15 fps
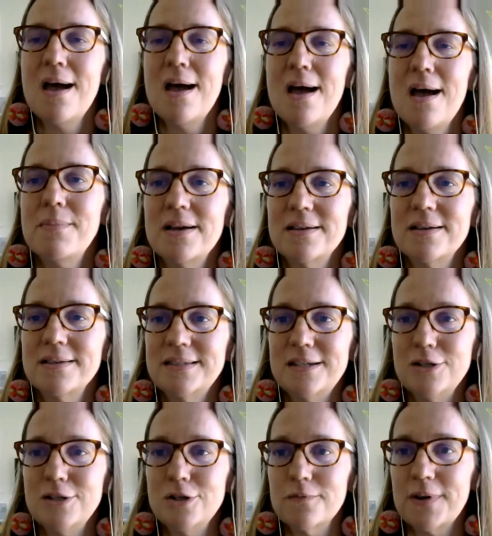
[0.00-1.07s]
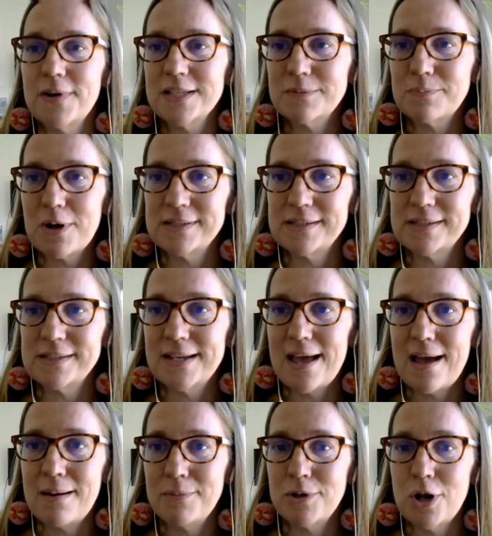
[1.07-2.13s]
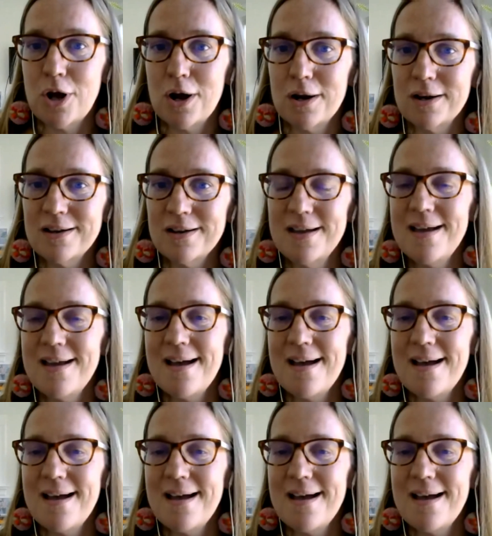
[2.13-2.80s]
I'm a senior vice president at M&R.